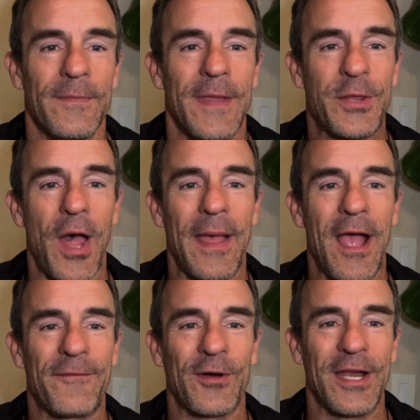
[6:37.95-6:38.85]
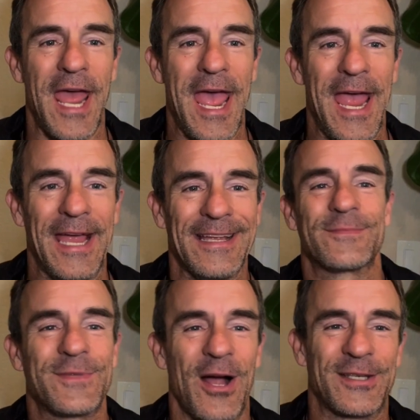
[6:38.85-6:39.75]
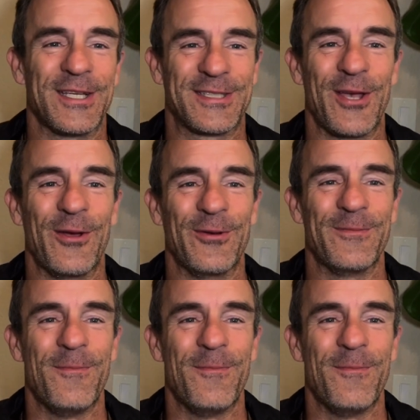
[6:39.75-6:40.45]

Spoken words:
That's all I got for today. Talk to you soon.